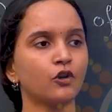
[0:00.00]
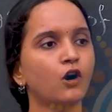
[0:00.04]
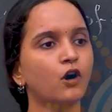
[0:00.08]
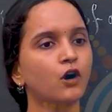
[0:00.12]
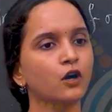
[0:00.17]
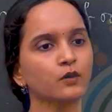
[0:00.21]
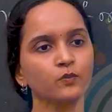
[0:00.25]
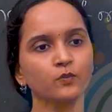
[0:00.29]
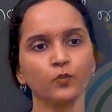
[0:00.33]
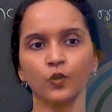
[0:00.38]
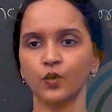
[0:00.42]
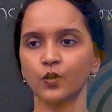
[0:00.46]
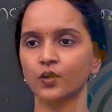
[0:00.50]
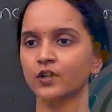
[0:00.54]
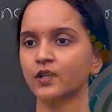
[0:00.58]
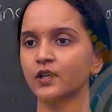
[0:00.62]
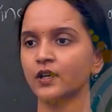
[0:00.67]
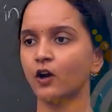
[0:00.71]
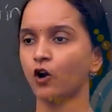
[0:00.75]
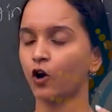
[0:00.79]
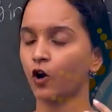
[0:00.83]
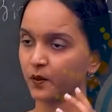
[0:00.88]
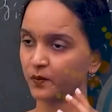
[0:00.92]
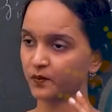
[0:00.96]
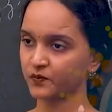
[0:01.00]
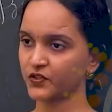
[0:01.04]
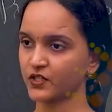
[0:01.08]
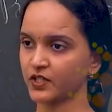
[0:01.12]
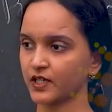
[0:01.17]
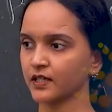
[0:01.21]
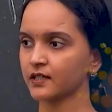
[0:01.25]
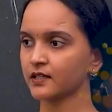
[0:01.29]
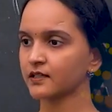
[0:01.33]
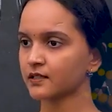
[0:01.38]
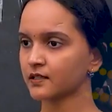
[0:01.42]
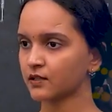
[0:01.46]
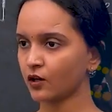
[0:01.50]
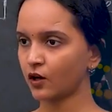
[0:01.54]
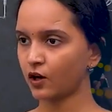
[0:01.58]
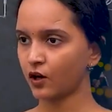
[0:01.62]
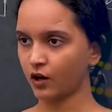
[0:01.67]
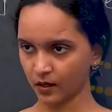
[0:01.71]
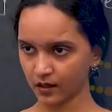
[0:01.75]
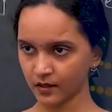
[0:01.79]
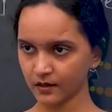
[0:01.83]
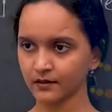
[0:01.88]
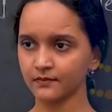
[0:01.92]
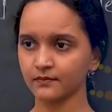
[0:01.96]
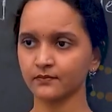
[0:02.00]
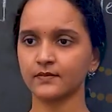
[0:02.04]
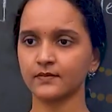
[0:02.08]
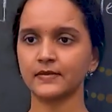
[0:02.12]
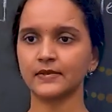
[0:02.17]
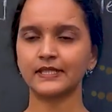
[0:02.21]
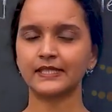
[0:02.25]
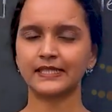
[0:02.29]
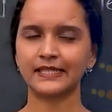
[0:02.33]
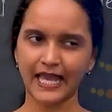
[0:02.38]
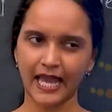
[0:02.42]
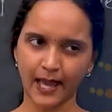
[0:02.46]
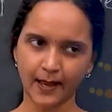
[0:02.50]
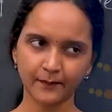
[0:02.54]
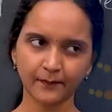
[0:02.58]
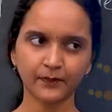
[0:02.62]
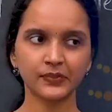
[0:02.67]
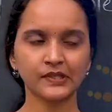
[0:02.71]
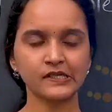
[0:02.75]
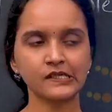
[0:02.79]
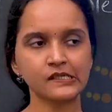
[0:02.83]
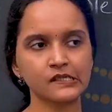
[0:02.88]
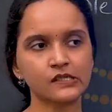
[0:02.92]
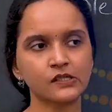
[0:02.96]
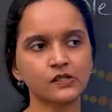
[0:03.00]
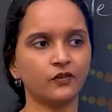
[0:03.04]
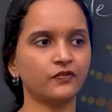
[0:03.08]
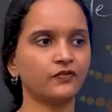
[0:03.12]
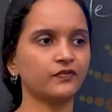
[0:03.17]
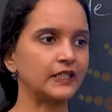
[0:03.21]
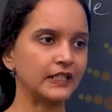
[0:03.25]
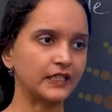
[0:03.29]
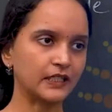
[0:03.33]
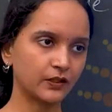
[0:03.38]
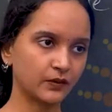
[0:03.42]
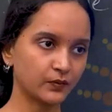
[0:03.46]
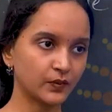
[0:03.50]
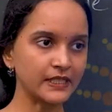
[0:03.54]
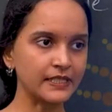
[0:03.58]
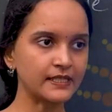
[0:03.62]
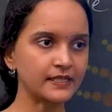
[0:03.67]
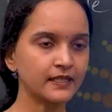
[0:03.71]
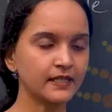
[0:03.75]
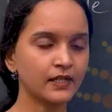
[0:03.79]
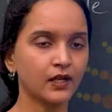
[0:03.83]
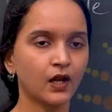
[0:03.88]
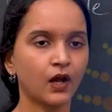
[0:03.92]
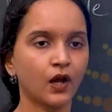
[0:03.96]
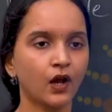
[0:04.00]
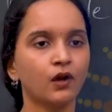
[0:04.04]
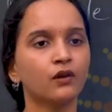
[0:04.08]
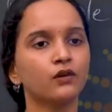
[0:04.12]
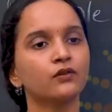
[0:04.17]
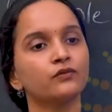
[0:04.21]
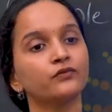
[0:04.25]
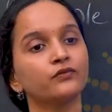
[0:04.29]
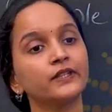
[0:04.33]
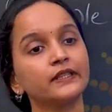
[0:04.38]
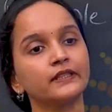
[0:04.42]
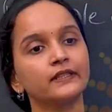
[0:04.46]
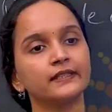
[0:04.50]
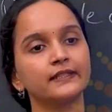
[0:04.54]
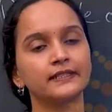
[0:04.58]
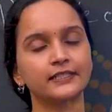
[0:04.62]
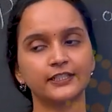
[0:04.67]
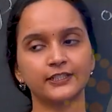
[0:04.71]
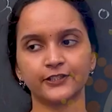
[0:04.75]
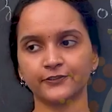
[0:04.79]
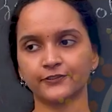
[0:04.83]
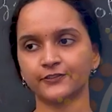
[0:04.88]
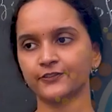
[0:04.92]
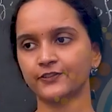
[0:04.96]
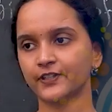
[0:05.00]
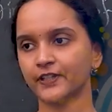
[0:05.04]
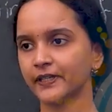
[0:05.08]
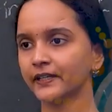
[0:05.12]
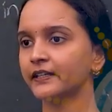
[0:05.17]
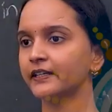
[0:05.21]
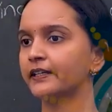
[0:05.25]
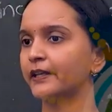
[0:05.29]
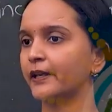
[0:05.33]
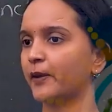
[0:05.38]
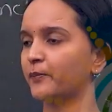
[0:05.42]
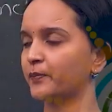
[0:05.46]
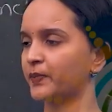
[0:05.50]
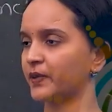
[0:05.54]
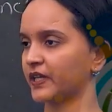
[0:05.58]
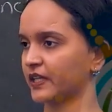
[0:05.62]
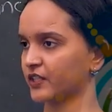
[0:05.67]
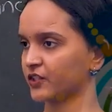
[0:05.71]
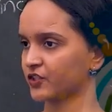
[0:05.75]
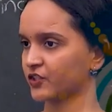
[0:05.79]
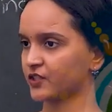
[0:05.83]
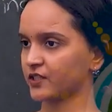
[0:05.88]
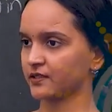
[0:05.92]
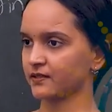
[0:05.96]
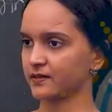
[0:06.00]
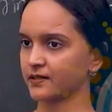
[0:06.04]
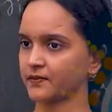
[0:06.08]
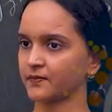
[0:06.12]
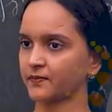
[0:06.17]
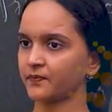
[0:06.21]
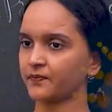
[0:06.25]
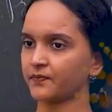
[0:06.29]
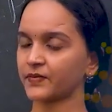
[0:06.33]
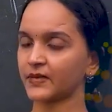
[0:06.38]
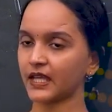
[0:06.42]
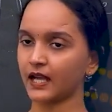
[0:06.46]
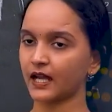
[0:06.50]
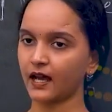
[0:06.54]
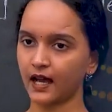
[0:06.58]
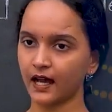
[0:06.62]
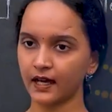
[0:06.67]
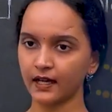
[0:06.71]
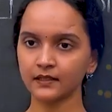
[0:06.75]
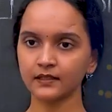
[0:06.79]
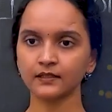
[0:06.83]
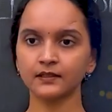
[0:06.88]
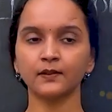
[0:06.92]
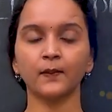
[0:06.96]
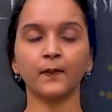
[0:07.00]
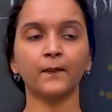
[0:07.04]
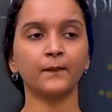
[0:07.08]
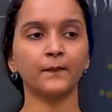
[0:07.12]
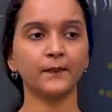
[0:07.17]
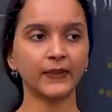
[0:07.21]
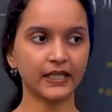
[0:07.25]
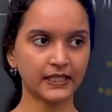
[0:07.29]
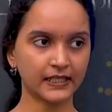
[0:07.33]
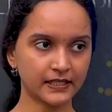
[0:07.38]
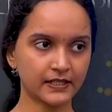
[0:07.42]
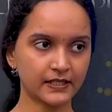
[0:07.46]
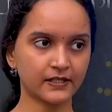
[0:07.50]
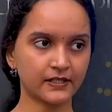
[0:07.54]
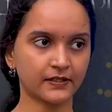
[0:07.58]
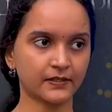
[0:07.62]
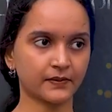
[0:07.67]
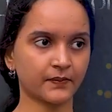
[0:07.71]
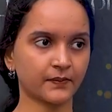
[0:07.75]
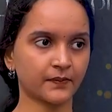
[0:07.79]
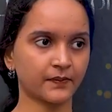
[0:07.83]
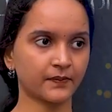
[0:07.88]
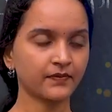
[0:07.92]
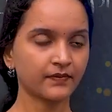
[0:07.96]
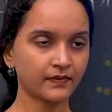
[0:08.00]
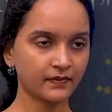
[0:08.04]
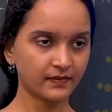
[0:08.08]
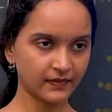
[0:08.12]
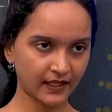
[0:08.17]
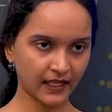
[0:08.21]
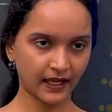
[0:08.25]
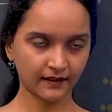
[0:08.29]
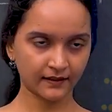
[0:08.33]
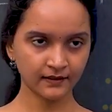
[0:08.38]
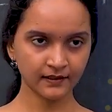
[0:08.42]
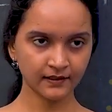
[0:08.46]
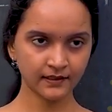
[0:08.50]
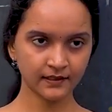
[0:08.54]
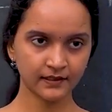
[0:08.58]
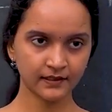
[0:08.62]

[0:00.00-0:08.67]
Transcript: or more objects or samples of liquids with different temperatures are mixed, then